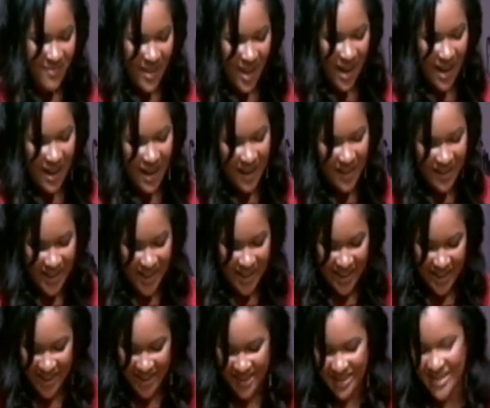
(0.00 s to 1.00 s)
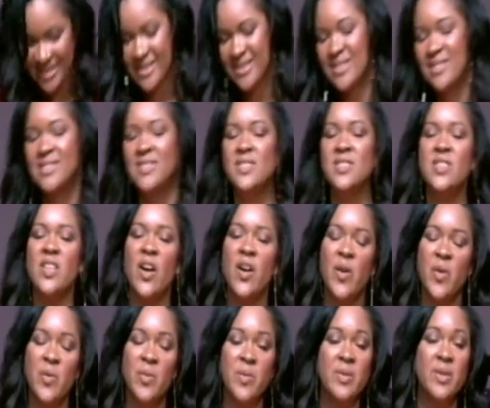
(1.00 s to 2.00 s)
Oh, goodness.
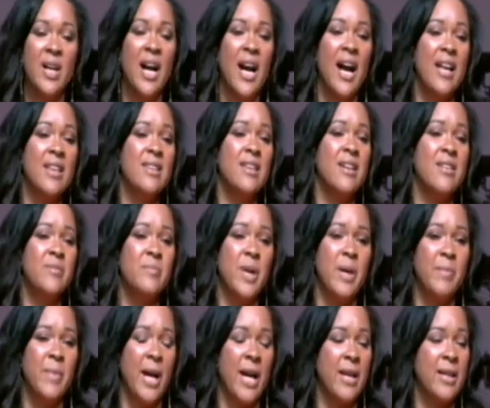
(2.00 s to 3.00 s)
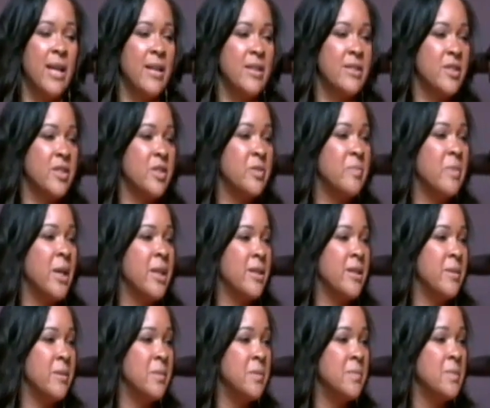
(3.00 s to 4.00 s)
So I love my biological
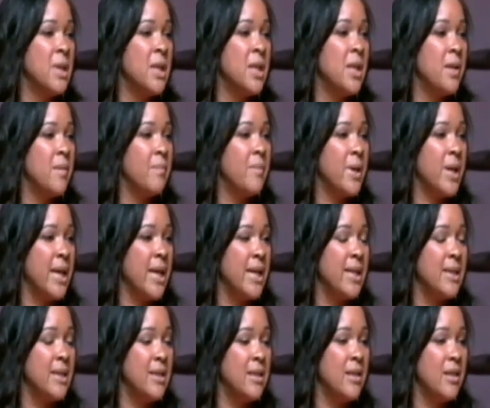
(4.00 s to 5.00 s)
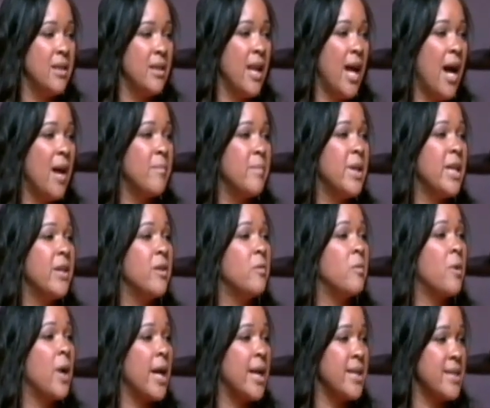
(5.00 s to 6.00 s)
mother, but not
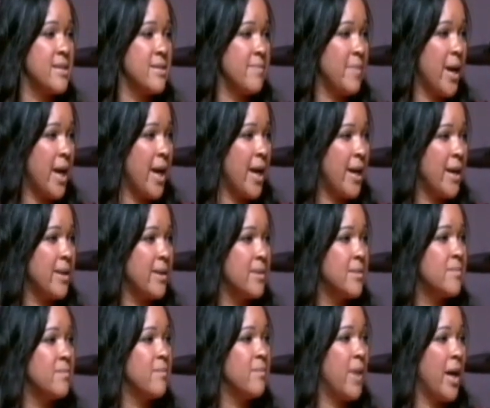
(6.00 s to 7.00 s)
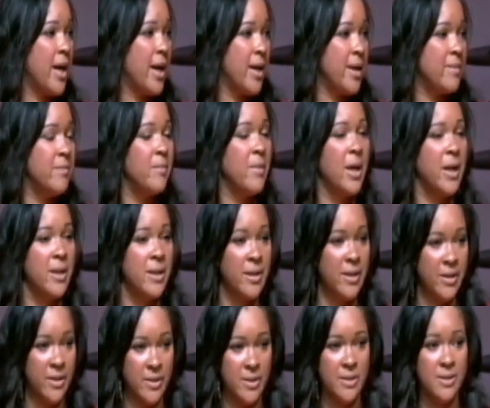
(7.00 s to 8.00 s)
being raised by my
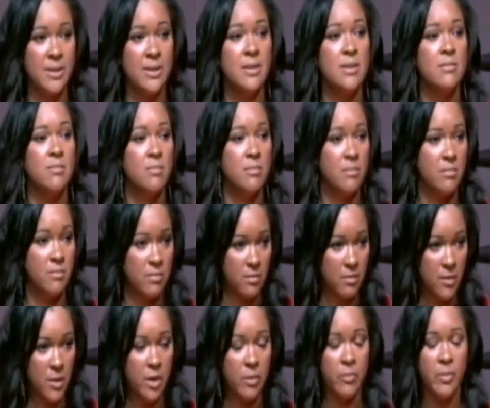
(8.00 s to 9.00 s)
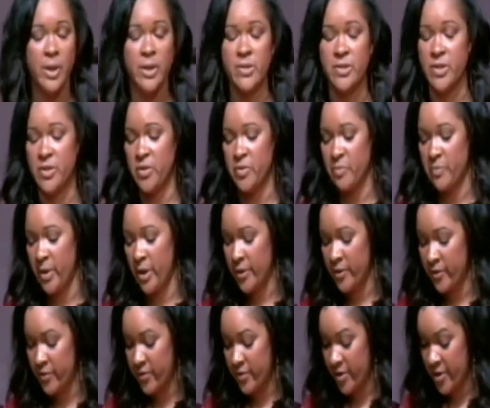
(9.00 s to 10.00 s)
mother, the person who
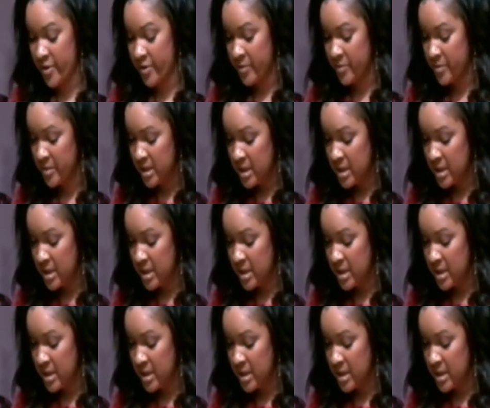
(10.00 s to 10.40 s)
birthed you,